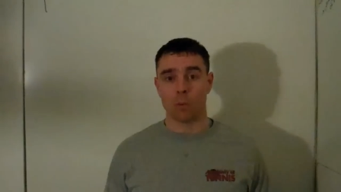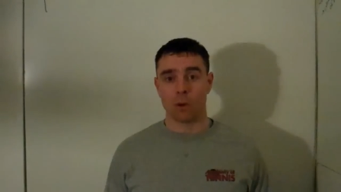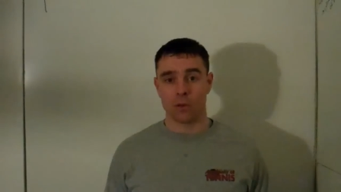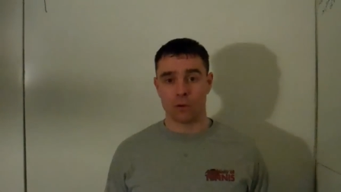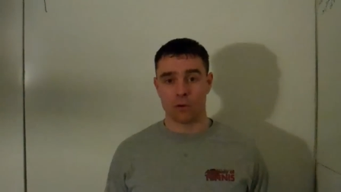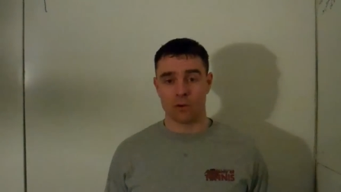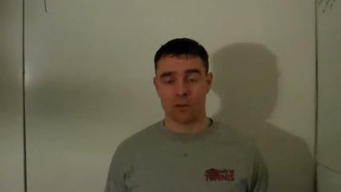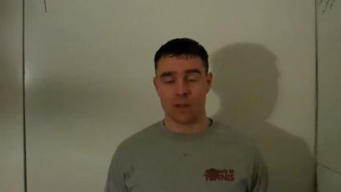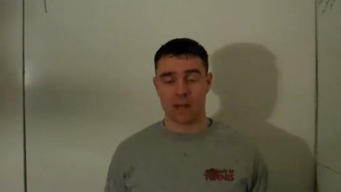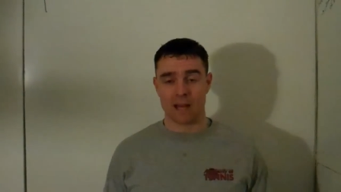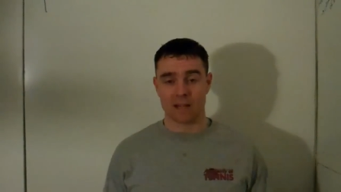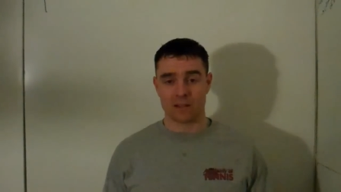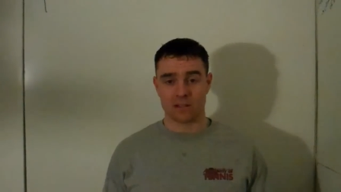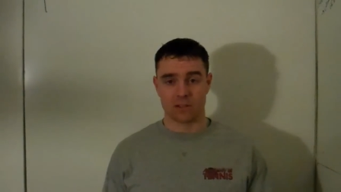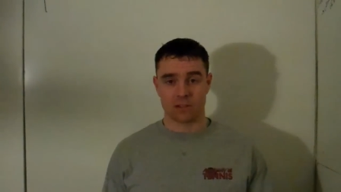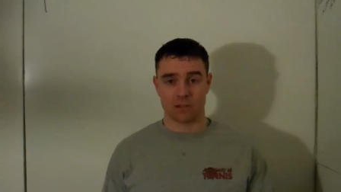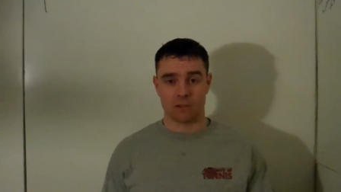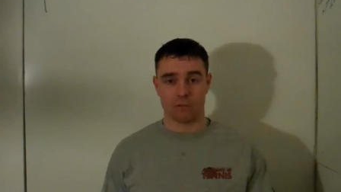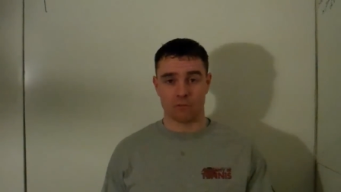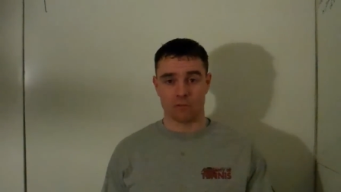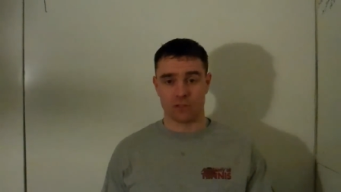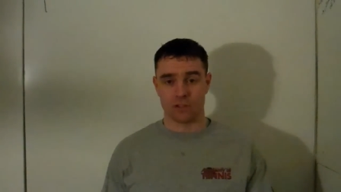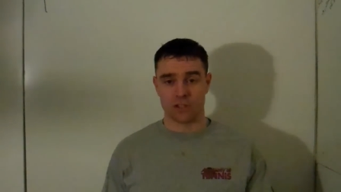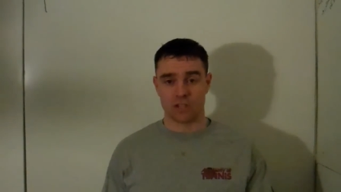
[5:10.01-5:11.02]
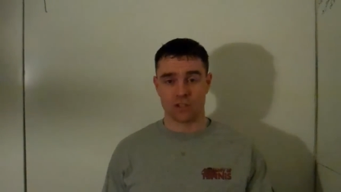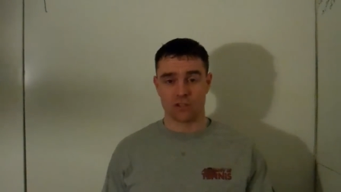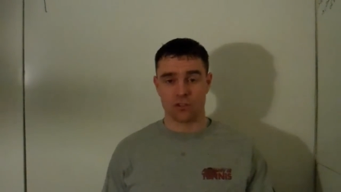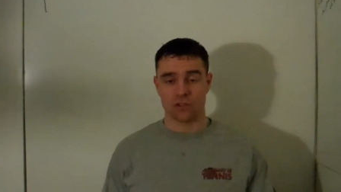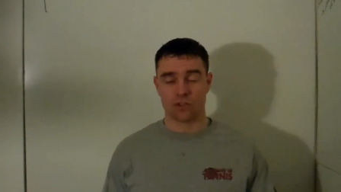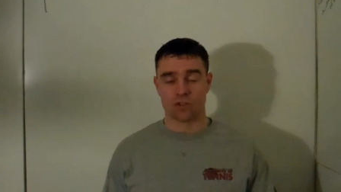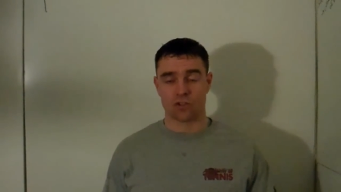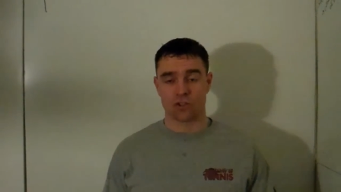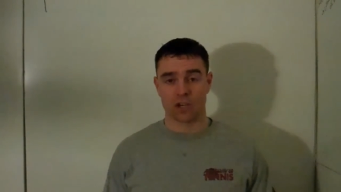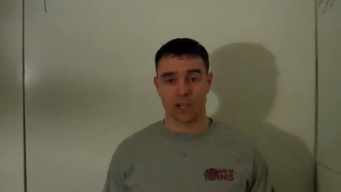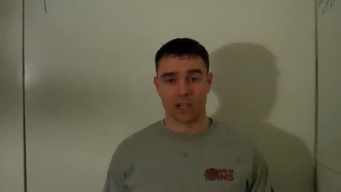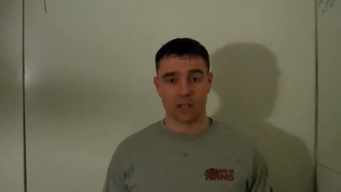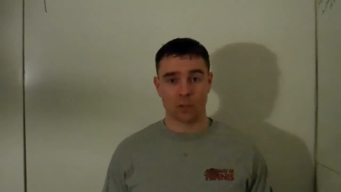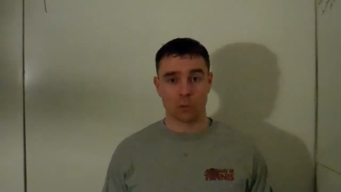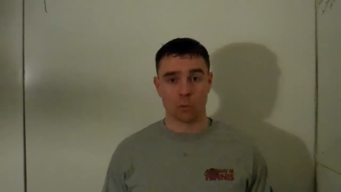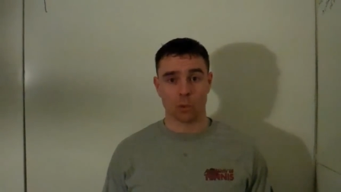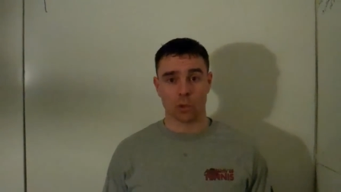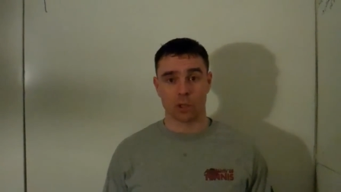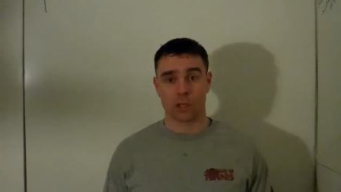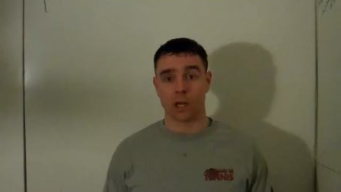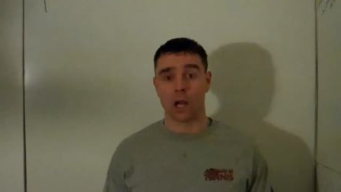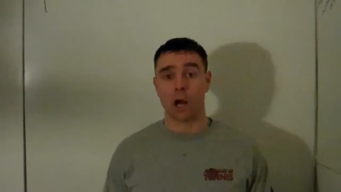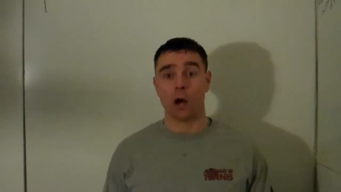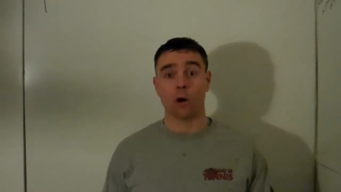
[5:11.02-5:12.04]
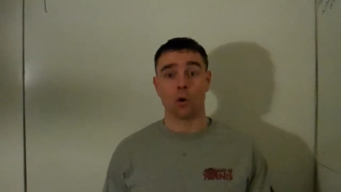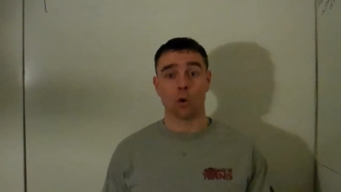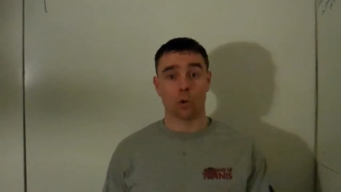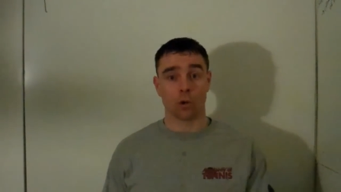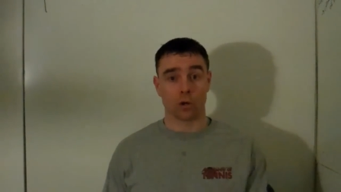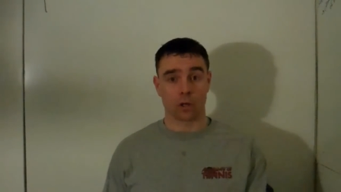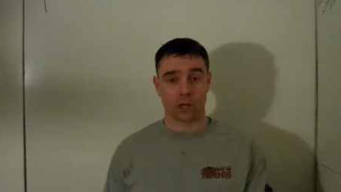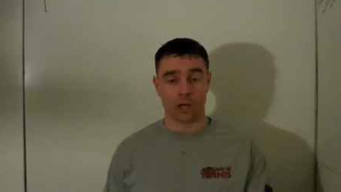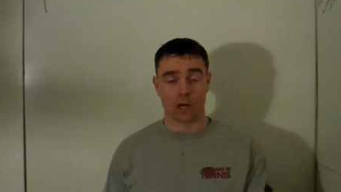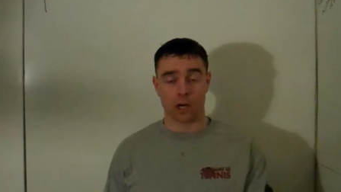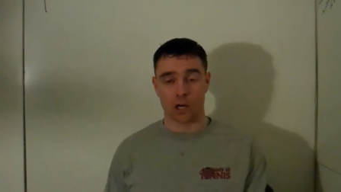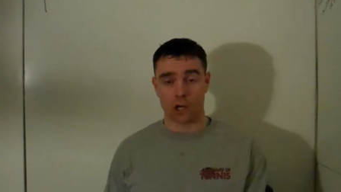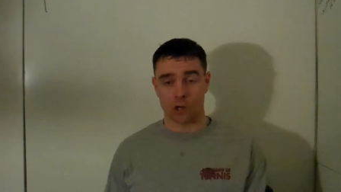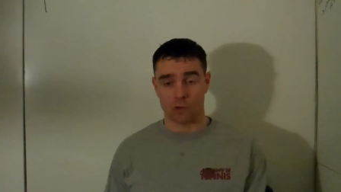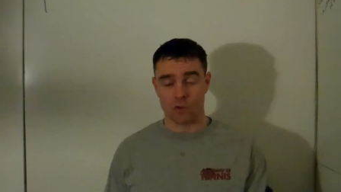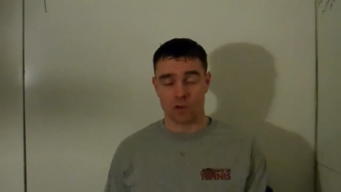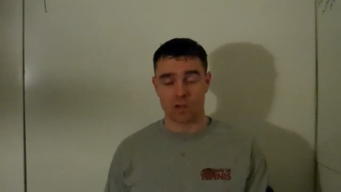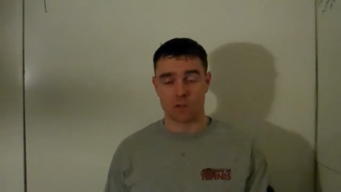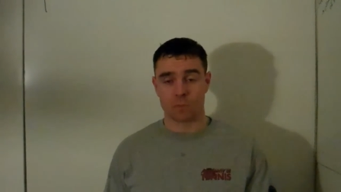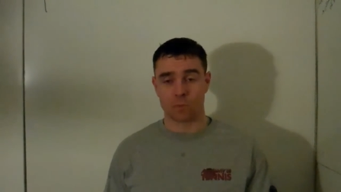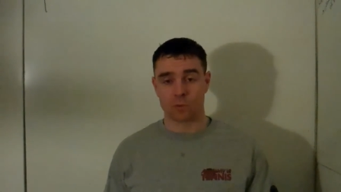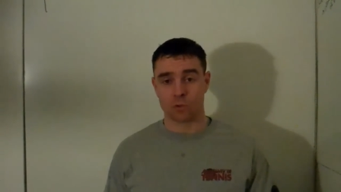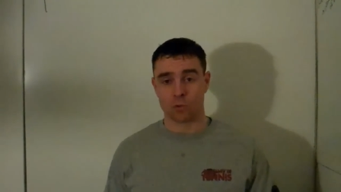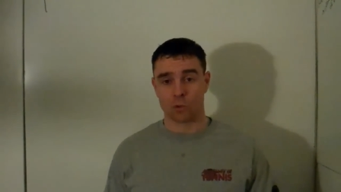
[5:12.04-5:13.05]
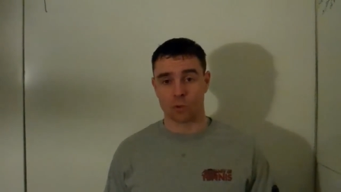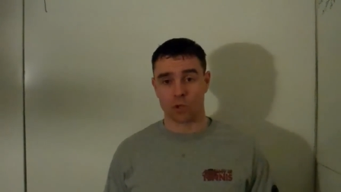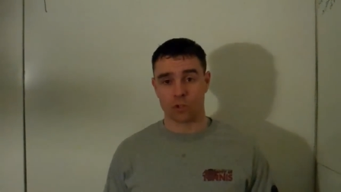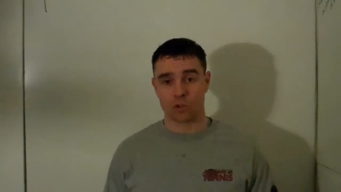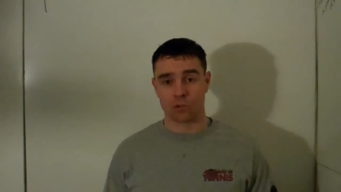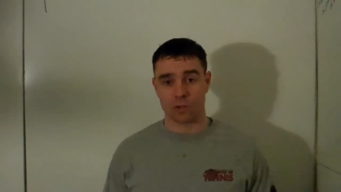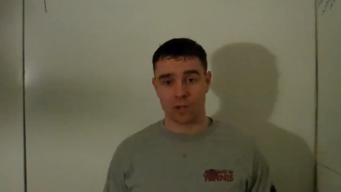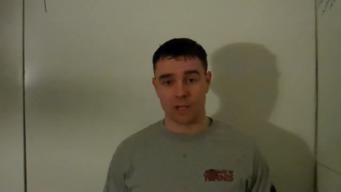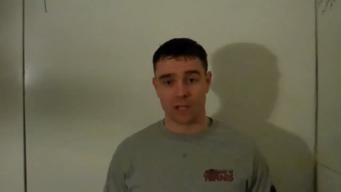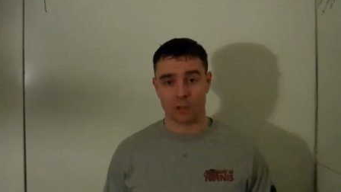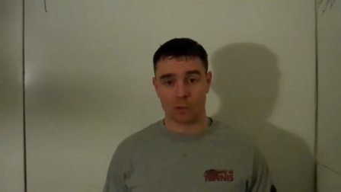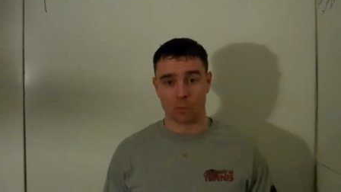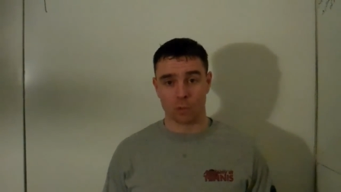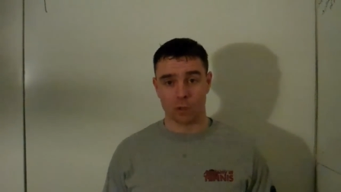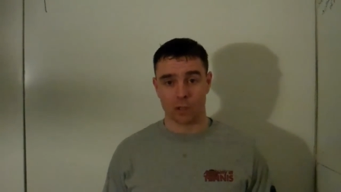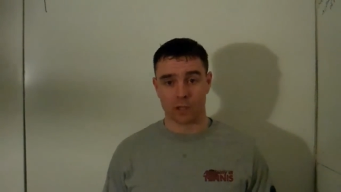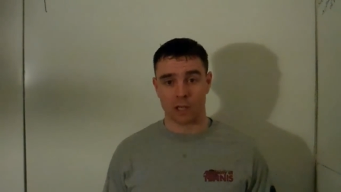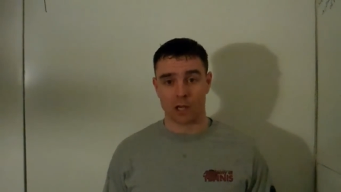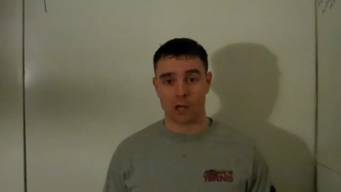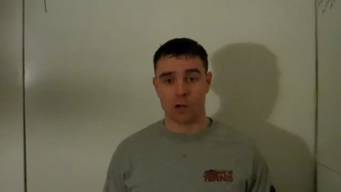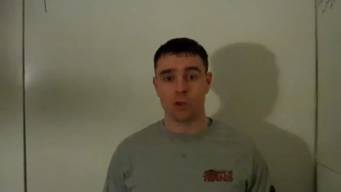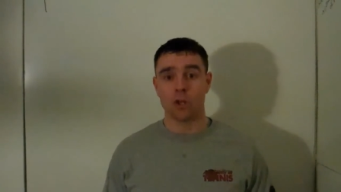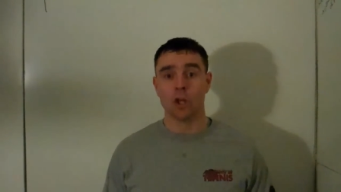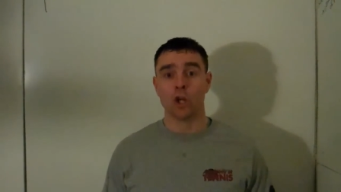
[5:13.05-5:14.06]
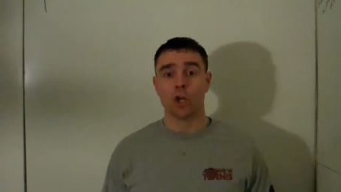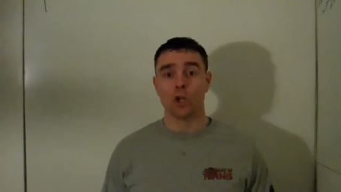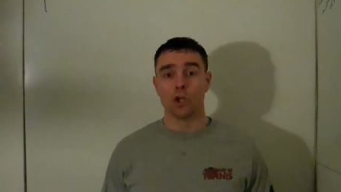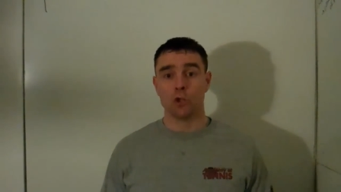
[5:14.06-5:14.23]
whether that's a resistance training workout or a cardiorespiratory training workout.